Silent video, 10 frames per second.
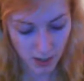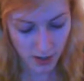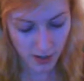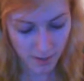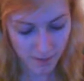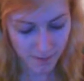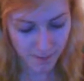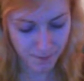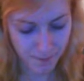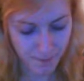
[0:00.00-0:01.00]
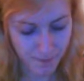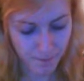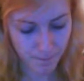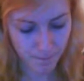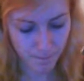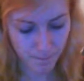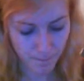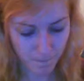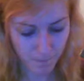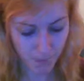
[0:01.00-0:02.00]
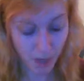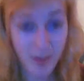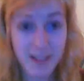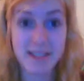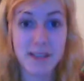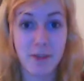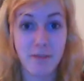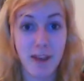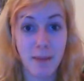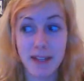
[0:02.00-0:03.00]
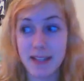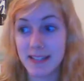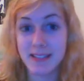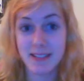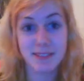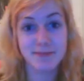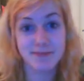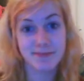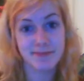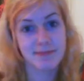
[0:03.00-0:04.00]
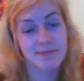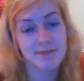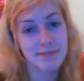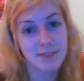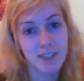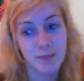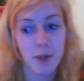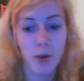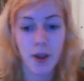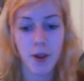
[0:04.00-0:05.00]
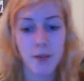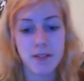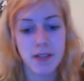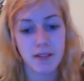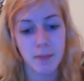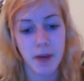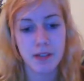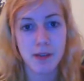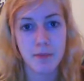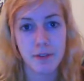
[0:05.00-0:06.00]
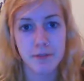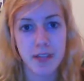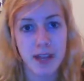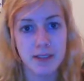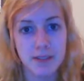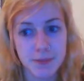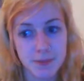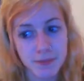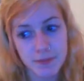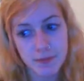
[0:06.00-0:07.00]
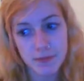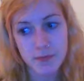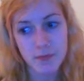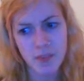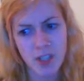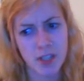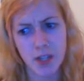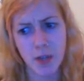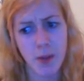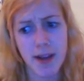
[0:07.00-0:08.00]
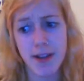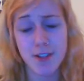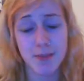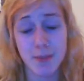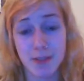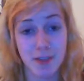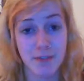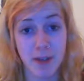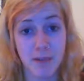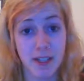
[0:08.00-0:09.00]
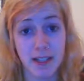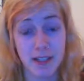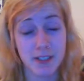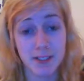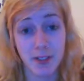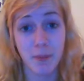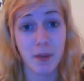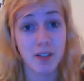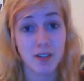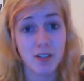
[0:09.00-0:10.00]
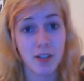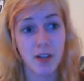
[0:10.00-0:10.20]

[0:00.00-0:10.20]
Can't wait to see my family in Easter. I've been quite homesick the past couple of days. I don't know why, I just miss my family like so much.